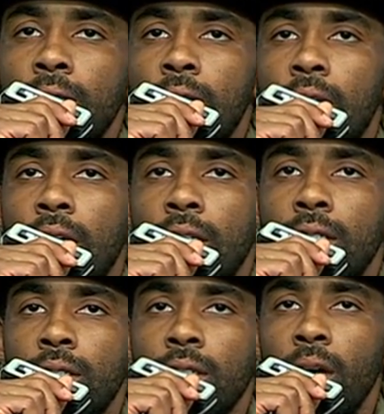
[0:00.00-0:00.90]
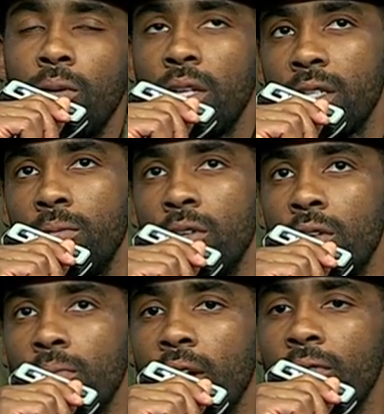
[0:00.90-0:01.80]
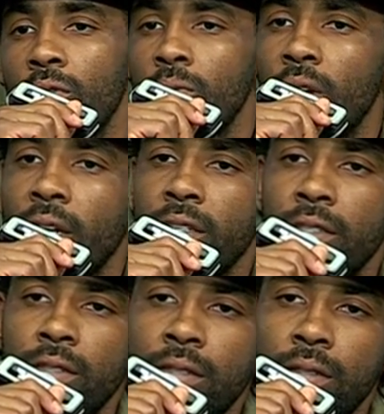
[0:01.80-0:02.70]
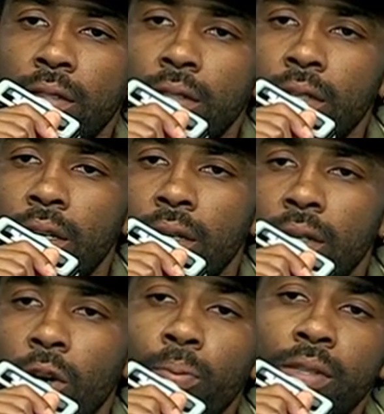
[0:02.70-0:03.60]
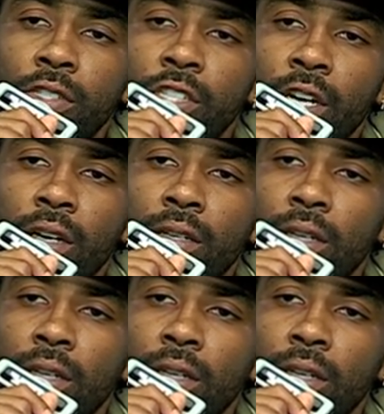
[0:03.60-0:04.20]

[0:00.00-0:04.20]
I would like to be on a platform where I could openly share